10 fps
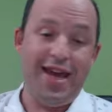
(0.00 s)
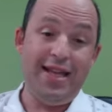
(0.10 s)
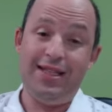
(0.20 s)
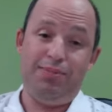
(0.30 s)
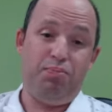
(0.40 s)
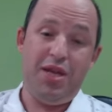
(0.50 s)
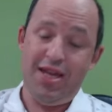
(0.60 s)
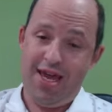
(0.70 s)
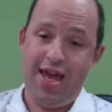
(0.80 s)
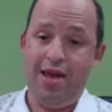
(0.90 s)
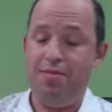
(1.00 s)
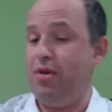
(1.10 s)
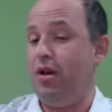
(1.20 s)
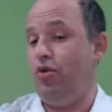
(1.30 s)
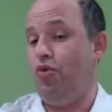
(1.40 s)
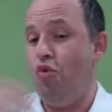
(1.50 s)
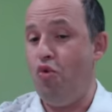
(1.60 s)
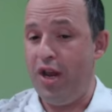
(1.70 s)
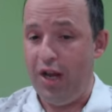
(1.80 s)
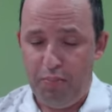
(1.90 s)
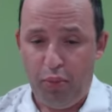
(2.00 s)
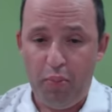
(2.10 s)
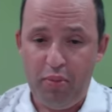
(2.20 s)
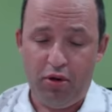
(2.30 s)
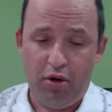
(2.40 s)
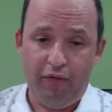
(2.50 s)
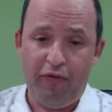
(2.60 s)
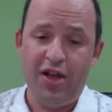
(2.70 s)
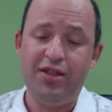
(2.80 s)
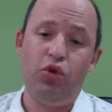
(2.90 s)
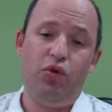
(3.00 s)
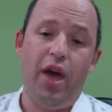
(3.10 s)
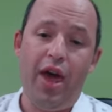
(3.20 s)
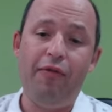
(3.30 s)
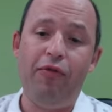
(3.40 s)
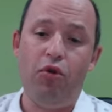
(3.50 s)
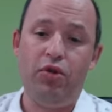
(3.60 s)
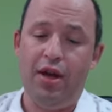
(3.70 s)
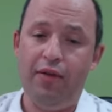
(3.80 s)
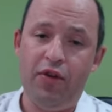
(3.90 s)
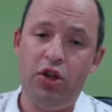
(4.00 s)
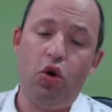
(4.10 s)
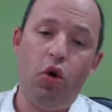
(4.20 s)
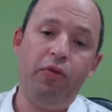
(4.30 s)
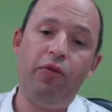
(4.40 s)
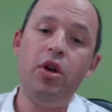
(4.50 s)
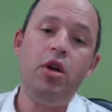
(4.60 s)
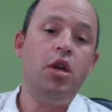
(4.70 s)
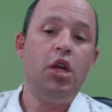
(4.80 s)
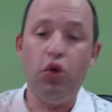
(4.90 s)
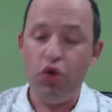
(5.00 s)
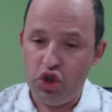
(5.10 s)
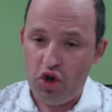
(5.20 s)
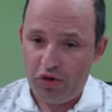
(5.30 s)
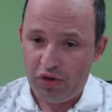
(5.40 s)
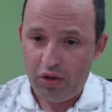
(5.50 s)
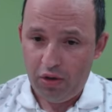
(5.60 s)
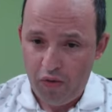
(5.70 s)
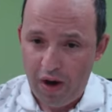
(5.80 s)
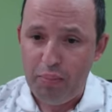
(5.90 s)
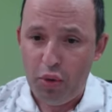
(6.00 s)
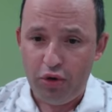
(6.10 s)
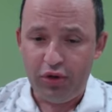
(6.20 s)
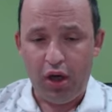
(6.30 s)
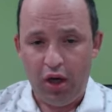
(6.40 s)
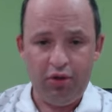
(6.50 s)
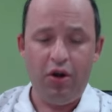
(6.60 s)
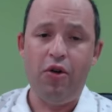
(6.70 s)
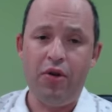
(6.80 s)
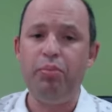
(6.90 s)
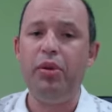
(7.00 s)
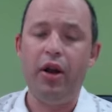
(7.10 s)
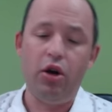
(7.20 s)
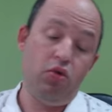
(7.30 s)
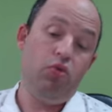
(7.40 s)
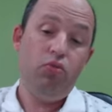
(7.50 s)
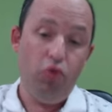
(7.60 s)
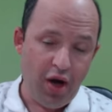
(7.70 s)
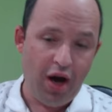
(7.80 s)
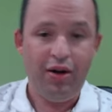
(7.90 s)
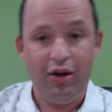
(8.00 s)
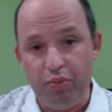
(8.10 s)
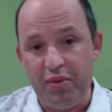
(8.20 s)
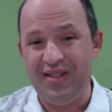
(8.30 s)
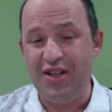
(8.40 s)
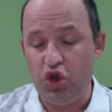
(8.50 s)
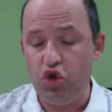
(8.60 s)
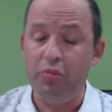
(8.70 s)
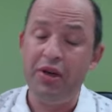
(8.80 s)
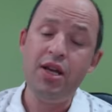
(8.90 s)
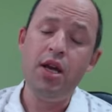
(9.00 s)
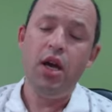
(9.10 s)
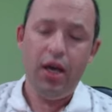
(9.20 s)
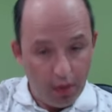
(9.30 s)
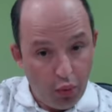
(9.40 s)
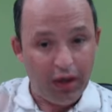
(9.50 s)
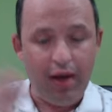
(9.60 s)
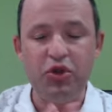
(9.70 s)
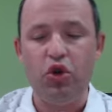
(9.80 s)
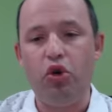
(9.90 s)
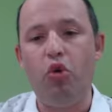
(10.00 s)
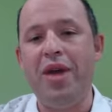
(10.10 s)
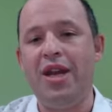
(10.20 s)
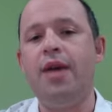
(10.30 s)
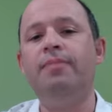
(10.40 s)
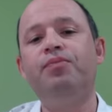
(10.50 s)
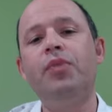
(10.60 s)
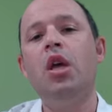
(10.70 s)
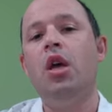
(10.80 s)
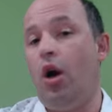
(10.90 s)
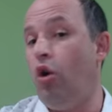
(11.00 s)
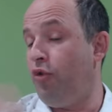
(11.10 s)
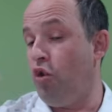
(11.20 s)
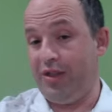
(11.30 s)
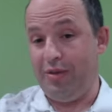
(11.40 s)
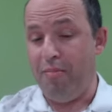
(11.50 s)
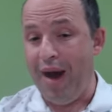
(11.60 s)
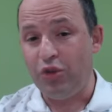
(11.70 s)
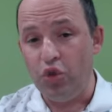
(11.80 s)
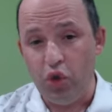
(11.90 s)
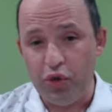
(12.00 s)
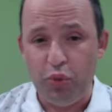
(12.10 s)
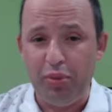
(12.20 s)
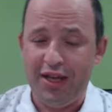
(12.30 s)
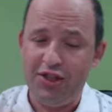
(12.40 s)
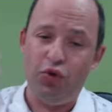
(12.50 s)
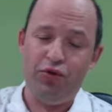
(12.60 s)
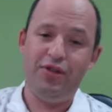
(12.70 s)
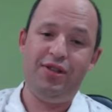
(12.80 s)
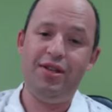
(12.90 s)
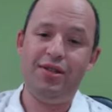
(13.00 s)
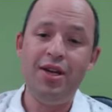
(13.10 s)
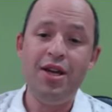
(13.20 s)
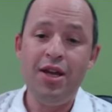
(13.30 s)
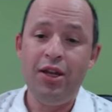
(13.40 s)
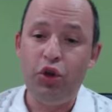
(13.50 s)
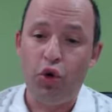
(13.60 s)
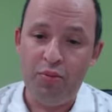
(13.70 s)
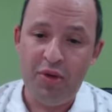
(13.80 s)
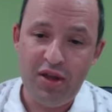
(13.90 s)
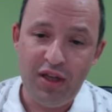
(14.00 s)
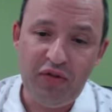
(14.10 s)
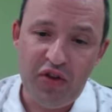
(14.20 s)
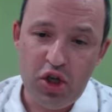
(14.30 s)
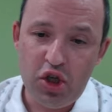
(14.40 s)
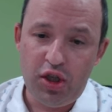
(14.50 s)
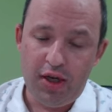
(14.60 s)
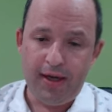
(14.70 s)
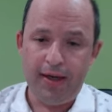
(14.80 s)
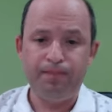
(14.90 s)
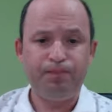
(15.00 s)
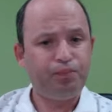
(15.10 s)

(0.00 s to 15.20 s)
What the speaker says: it's became really popular thanks to the effort, I think, of Richard Rapport, Hungarian player who currently represents Germany. Romania. Of course, Magnus also played, so there is this tournament that finished, I